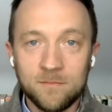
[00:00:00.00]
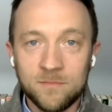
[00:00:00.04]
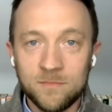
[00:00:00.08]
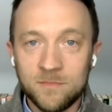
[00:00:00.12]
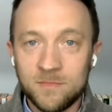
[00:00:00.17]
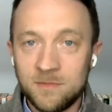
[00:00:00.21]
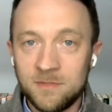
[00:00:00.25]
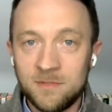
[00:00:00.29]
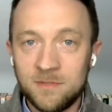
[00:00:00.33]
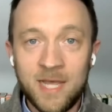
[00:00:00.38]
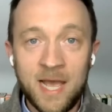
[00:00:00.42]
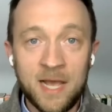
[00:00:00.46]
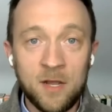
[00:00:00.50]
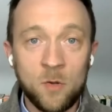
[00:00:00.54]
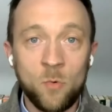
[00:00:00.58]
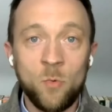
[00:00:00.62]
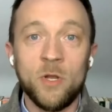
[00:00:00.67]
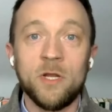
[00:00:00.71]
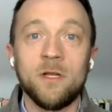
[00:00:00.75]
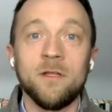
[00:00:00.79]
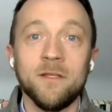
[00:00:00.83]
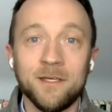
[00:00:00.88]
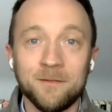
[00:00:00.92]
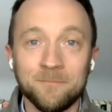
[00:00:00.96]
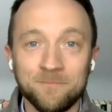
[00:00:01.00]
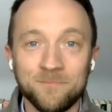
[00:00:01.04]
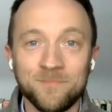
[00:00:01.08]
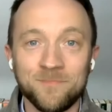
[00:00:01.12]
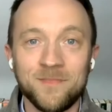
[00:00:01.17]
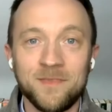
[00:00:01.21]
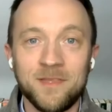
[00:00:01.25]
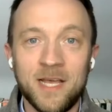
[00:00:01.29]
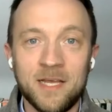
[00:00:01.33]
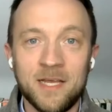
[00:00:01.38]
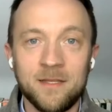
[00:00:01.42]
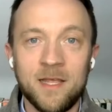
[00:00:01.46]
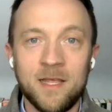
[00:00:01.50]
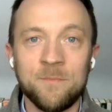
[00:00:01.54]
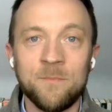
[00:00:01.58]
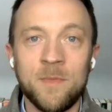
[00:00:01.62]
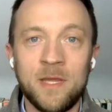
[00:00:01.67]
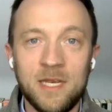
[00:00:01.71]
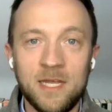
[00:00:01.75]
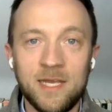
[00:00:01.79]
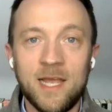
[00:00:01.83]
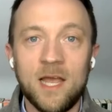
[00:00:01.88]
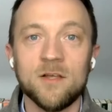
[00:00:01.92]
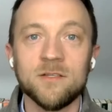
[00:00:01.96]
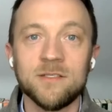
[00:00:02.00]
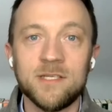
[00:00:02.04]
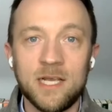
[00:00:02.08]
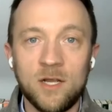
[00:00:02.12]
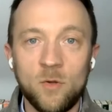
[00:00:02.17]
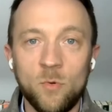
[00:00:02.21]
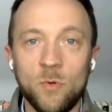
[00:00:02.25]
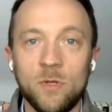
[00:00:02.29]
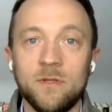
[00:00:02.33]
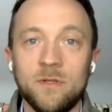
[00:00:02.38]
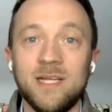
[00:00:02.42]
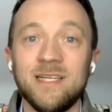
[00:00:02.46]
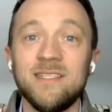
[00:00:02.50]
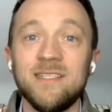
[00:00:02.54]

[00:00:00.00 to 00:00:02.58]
that quickly, that many accounts that quickly.